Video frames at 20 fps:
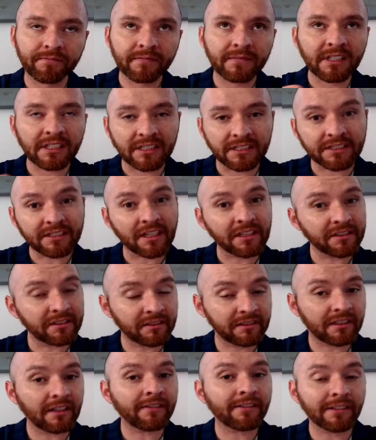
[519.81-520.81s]
The
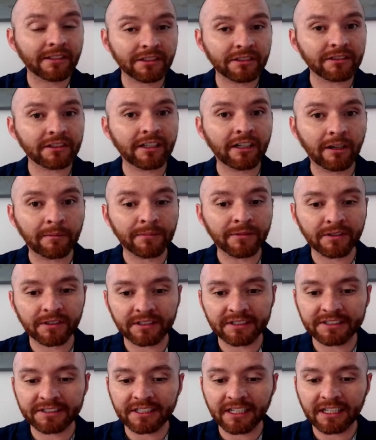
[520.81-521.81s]
discussion definitely should help you
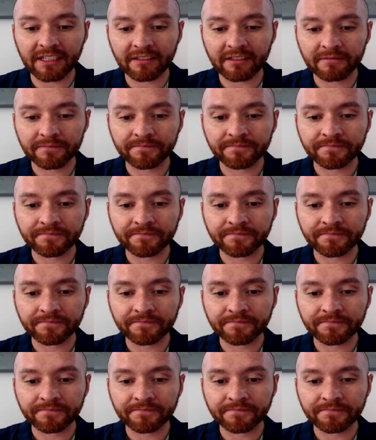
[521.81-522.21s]
understand.